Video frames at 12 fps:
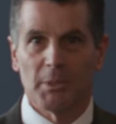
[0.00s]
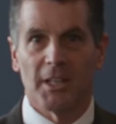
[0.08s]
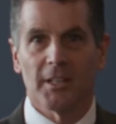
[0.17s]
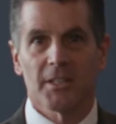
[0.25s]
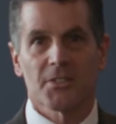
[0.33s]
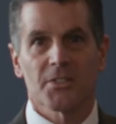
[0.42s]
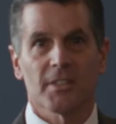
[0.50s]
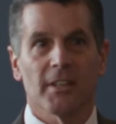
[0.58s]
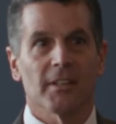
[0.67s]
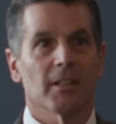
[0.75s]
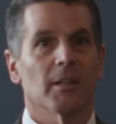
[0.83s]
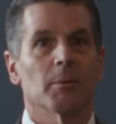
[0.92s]
Lakis.
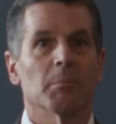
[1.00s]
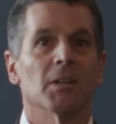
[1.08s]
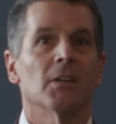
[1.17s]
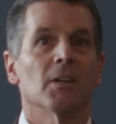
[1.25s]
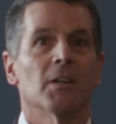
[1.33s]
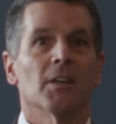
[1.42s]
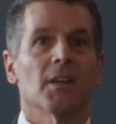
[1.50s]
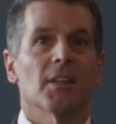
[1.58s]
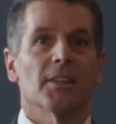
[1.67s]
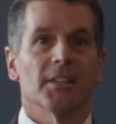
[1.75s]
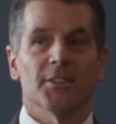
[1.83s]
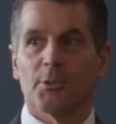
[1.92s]
I am
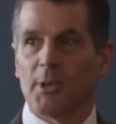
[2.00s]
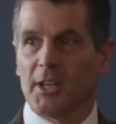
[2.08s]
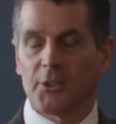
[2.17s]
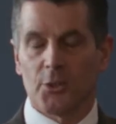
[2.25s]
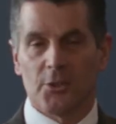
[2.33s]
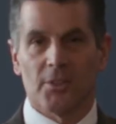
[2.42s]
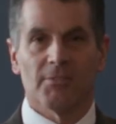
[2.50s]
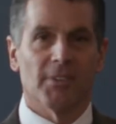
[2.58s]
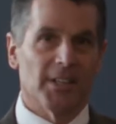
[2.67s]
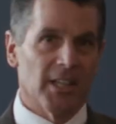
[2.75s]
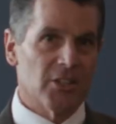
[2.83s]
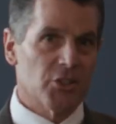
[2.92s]
the Director of
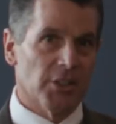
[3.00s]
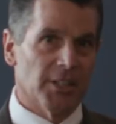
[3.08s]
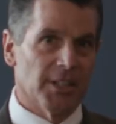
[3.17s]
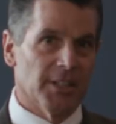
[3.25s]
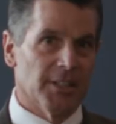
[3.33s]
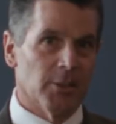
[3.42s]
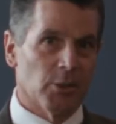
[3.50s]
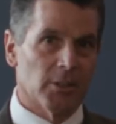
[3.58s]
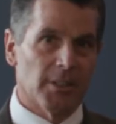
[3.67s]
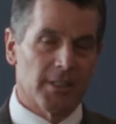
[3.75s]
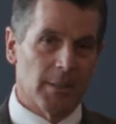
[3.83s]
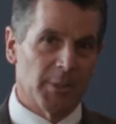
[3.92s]
Financial Aid here at
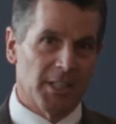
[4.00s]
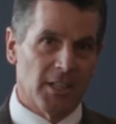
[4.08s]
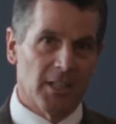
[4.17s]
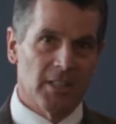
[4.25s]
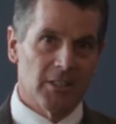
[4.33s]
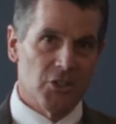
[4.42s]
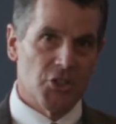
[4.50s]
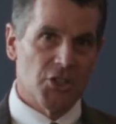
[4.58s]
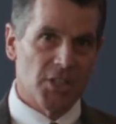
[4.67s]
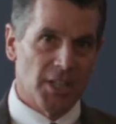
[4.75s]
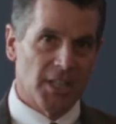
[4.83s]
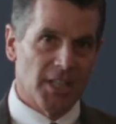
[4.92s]
Lycoming
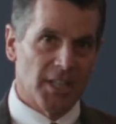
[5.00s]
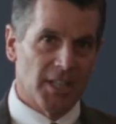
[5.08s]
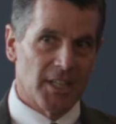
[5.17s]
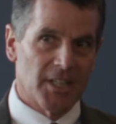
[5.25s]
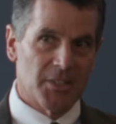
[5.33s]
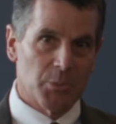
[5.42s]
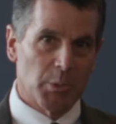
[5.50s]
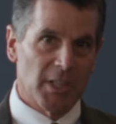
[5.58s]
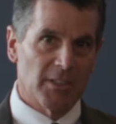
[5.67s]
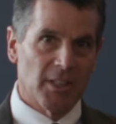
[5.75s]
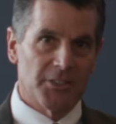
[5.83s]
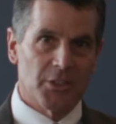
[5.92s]
College. And what
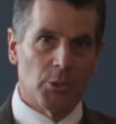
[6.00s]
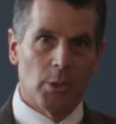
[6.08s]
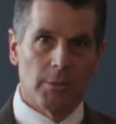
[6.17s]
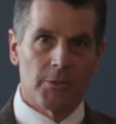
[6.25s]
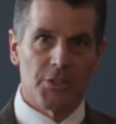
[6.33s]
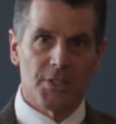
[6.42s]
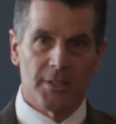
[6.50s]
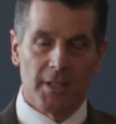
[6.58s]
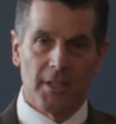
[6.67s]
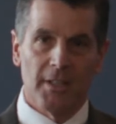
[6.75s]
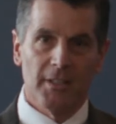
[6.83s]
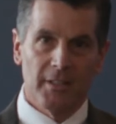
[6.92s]
I'd like to go over
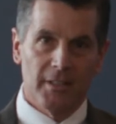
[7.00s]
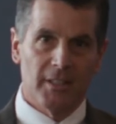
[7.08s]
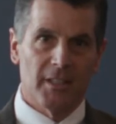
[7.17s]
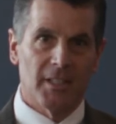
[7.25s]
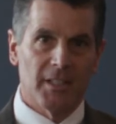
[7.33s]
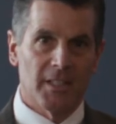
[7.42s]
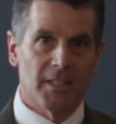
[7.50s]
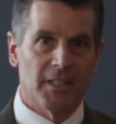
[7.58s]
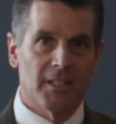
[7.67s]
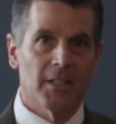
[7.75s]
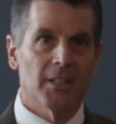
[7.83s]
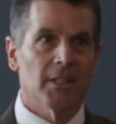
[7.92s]
today
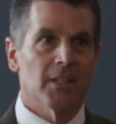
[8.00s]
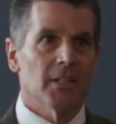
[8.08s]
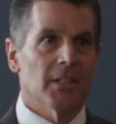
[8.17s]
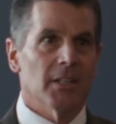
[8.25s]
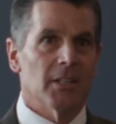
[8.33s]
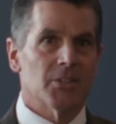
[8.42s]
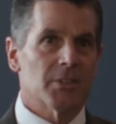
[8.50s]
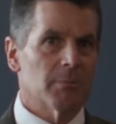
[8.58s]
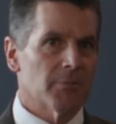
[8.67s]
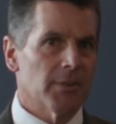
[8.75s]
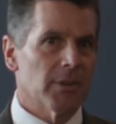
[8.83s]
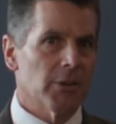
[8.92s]
is some
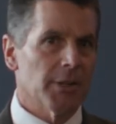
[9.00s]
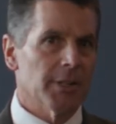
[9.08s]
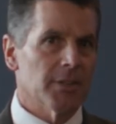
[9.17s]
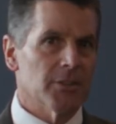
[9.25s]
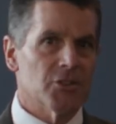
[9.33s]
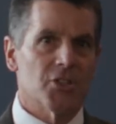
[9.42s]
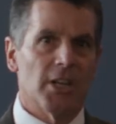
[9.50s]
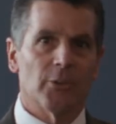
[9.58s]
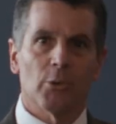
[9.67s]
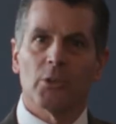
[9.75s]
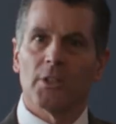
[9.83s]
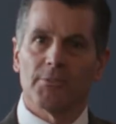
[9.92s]
very
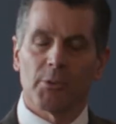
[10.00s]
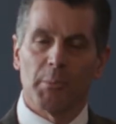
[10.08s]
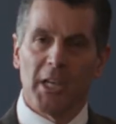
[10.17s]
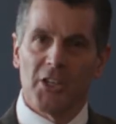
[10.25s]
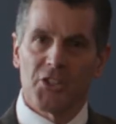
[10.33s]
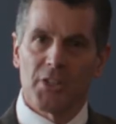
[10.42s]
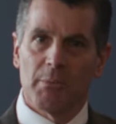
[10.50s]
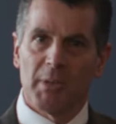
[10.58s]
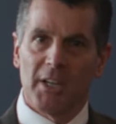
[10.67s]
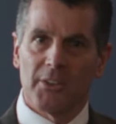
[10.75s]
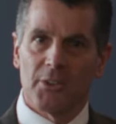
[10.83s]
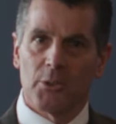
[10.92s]
general information
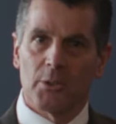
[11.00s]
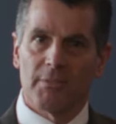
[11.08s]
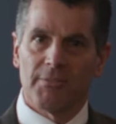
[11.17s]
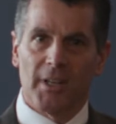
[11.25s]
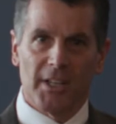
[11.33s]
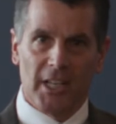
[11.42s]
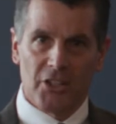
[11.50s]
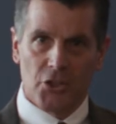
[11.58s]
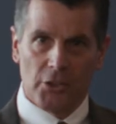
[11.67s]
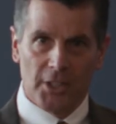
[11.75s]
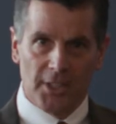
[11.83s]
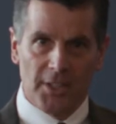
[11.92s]
about your
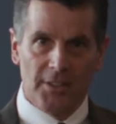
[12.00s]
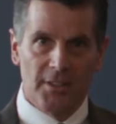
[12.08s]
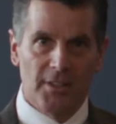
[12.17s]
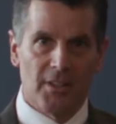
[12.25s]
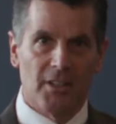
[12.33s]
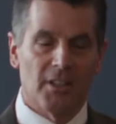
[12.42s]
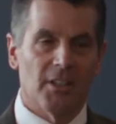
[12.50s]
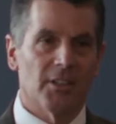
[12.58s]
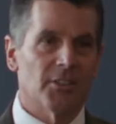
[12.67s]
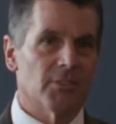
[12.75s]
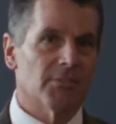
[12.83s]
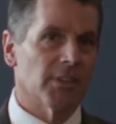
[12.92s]
financial aid
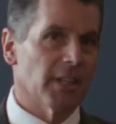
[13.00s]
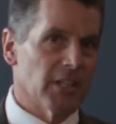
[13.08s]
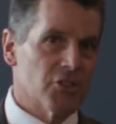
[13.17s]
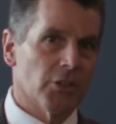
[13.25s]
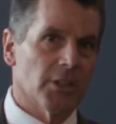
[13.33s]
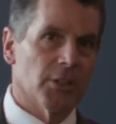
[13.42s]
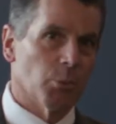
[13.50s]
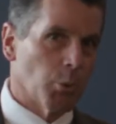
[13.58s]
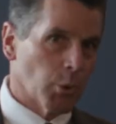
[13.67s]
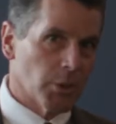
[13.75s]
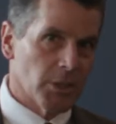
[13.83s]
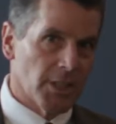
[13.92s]

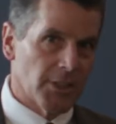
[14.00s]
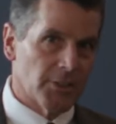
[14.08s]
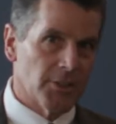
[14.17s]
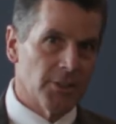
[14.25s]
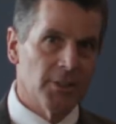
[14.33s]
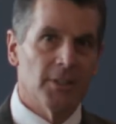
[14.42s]
award letter,